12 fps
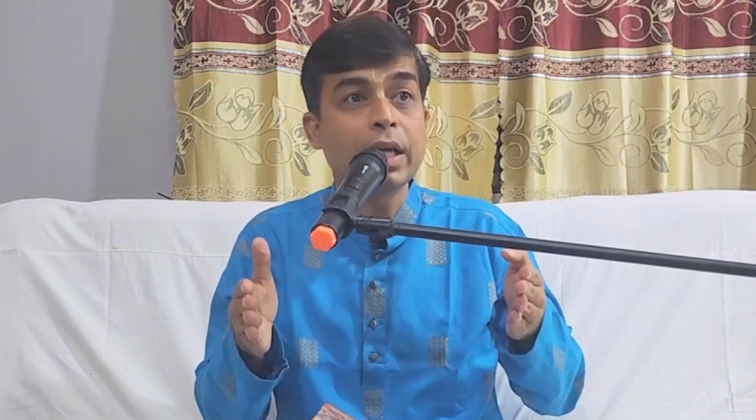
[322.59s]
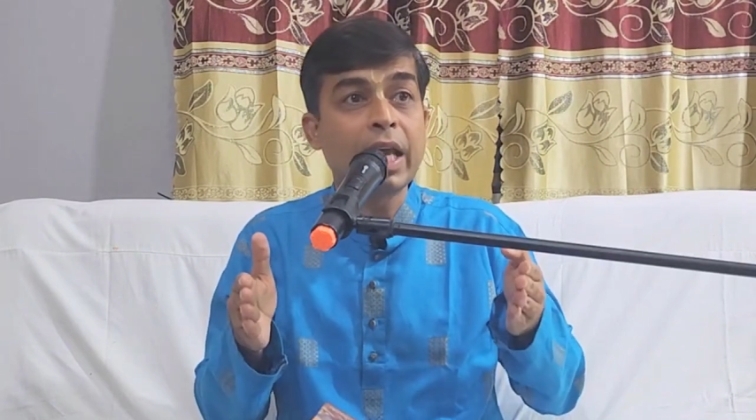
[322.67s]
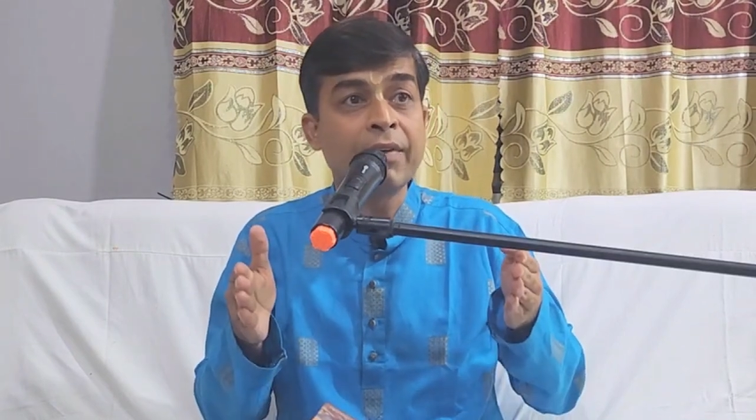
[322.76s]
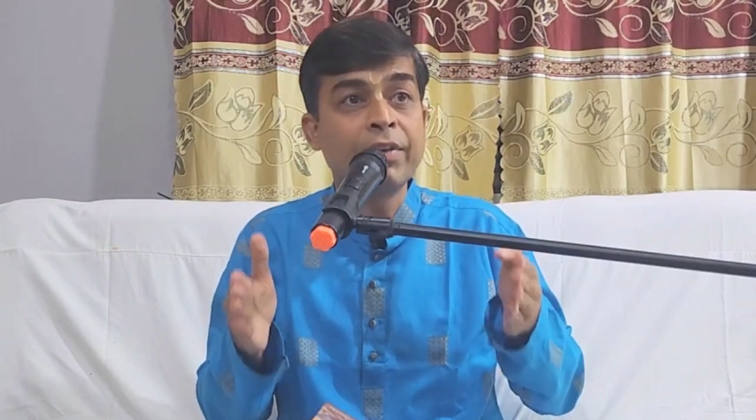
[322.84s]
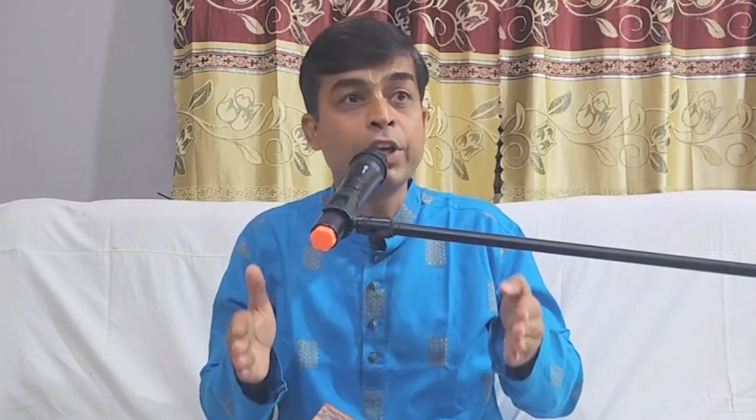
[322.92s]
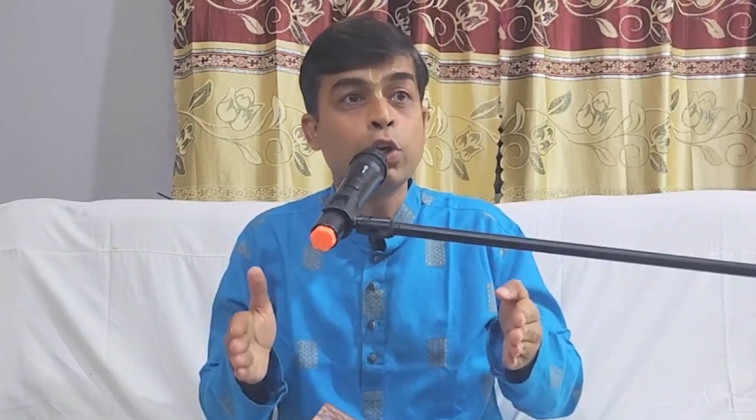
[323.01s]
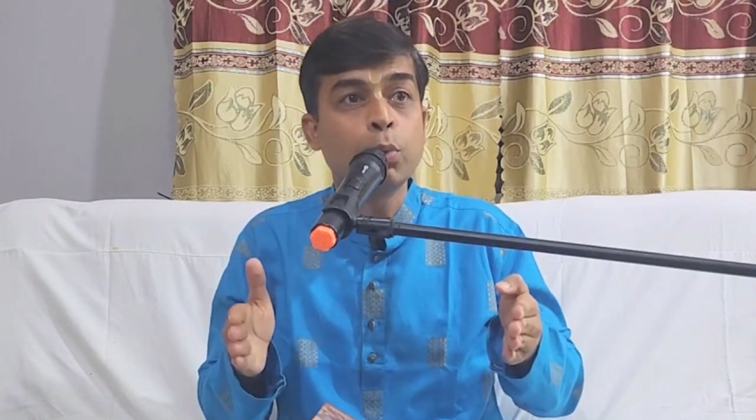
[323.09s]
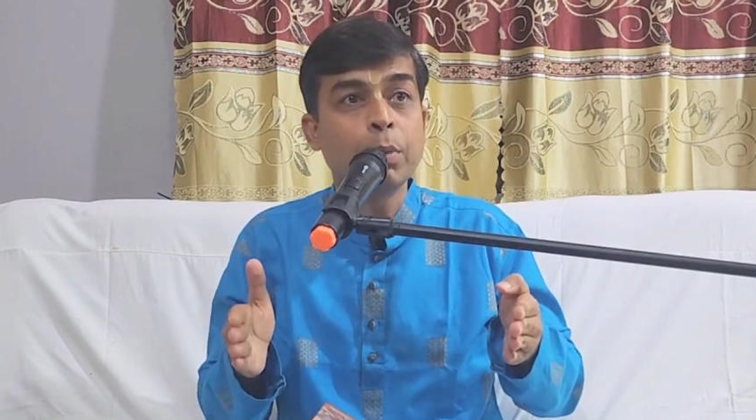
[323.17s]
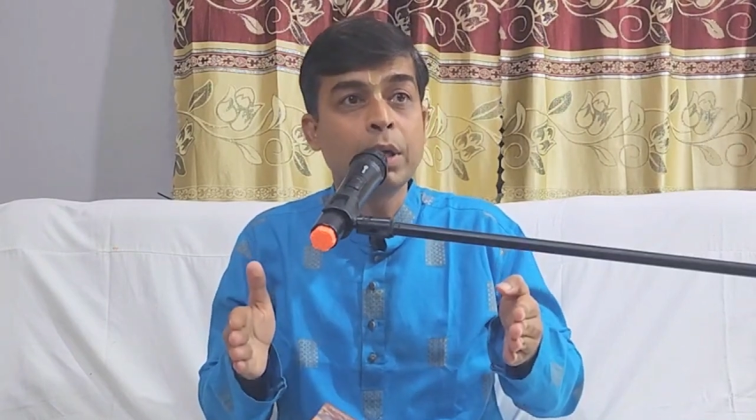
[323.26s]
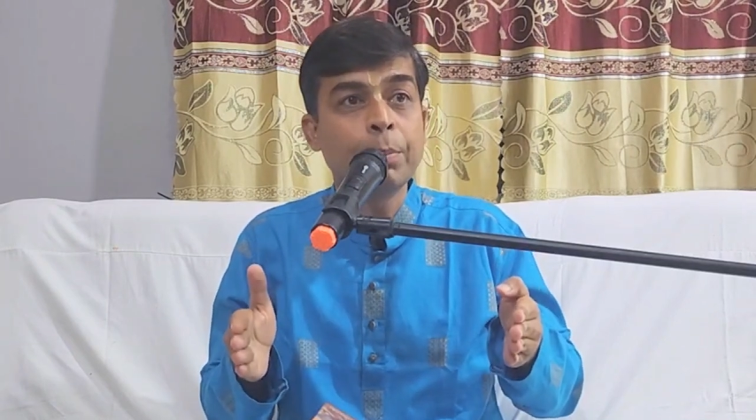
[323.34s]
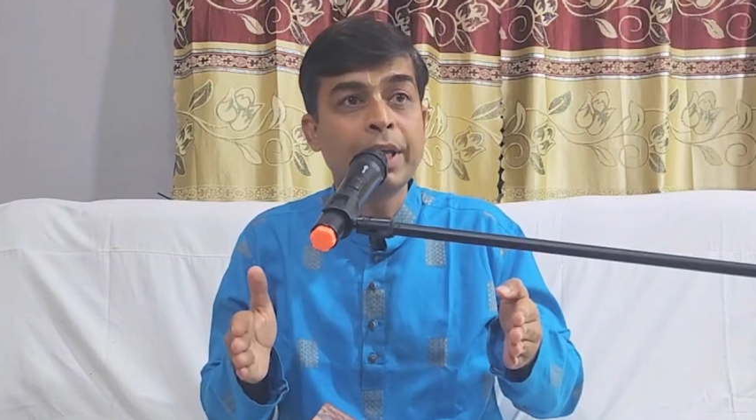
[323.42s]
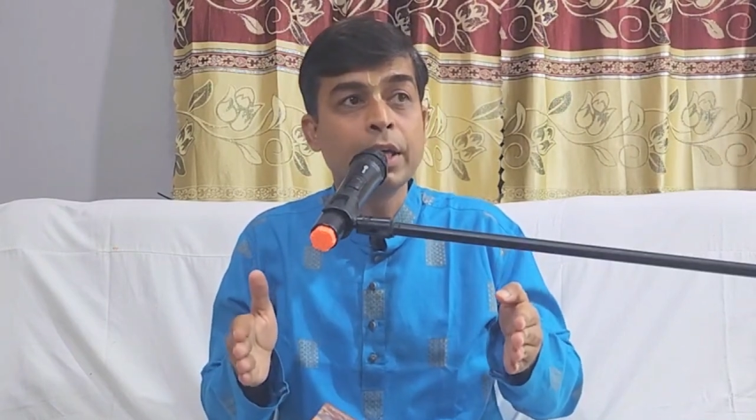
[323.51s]
every
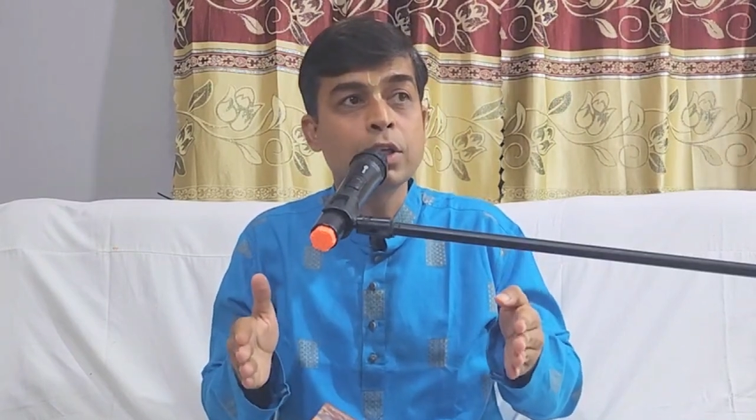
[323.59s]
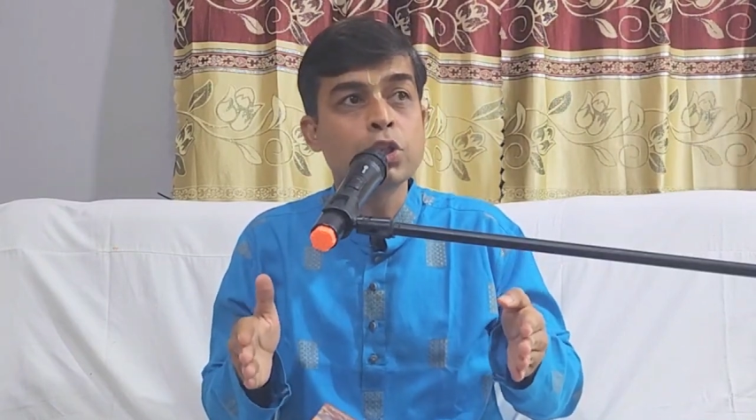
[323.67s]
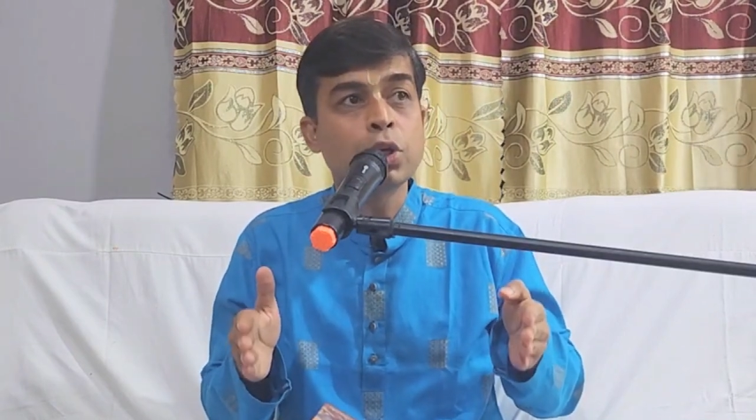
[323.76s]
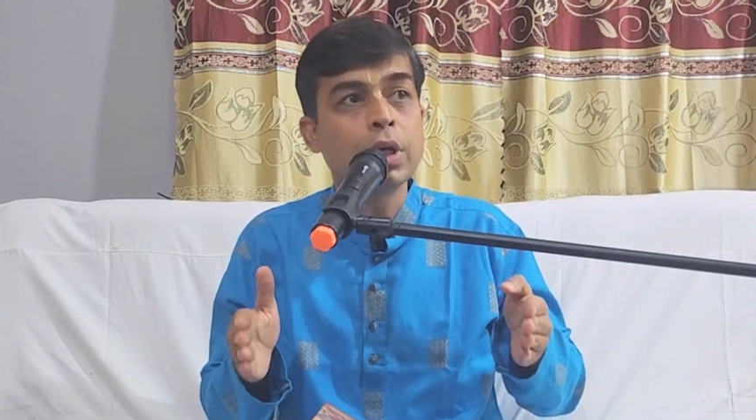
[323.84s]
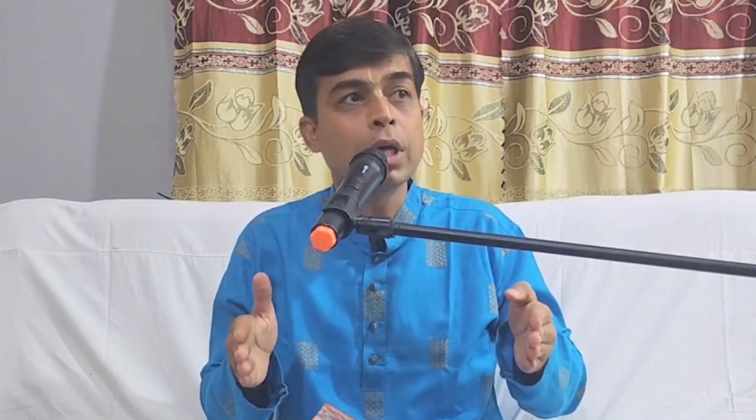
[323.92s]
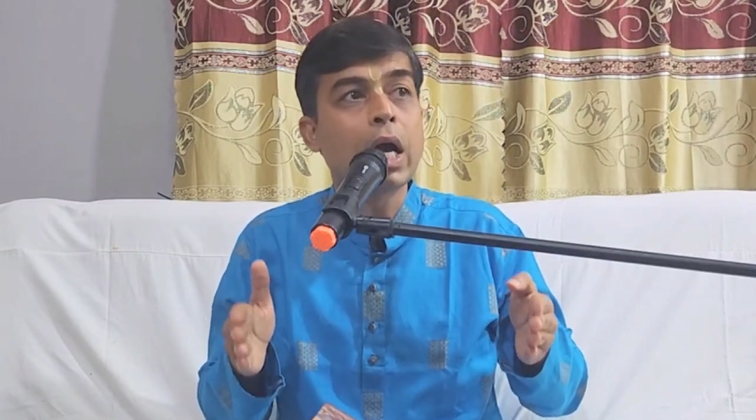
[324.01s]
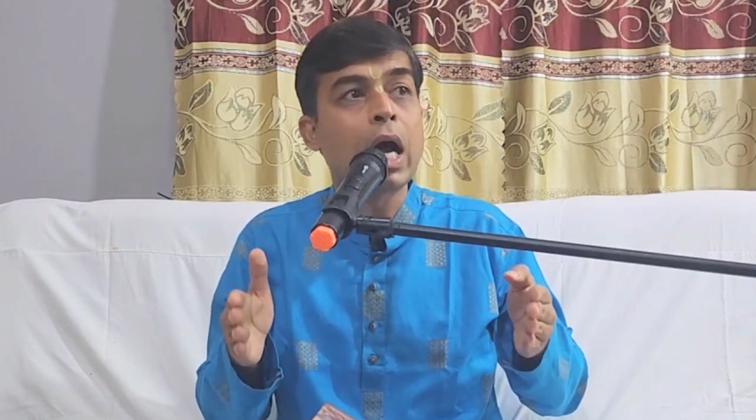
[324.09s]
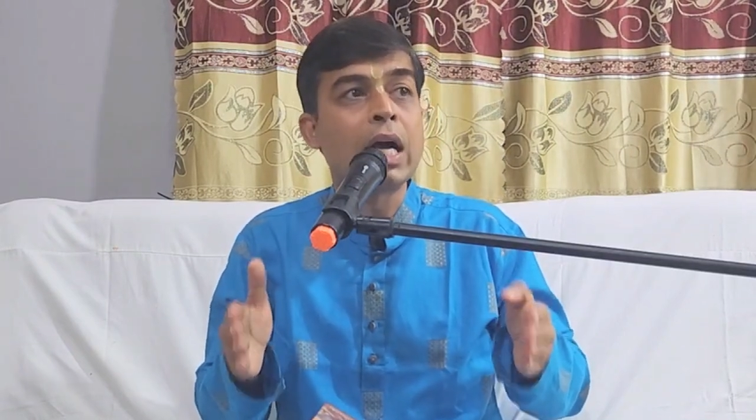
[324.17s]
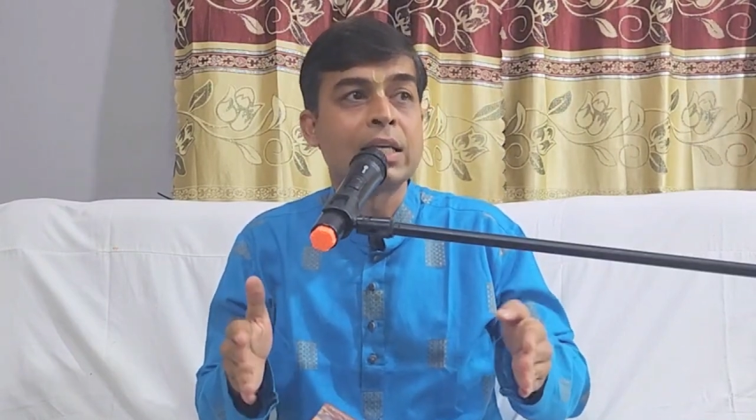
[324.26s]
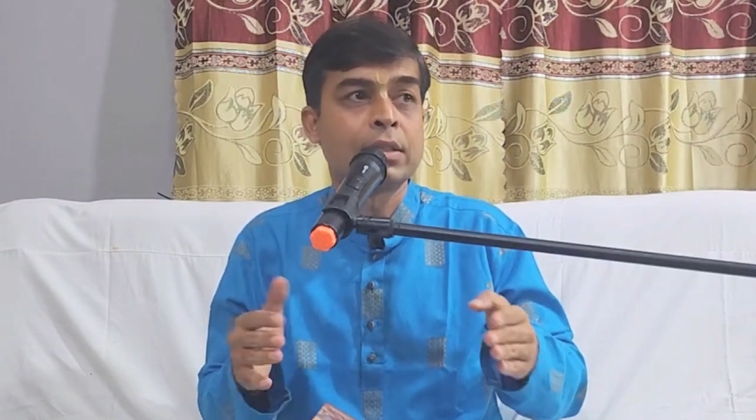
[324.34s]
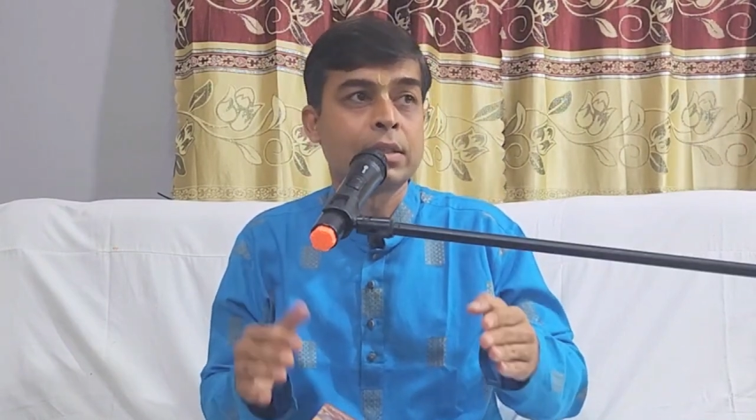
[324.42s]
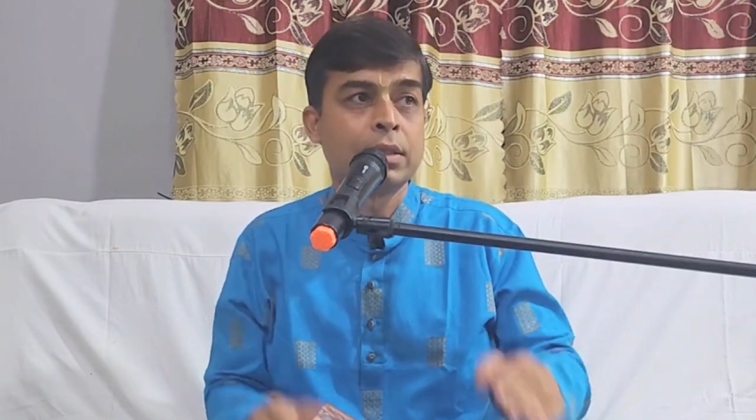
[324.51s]
human being should ask.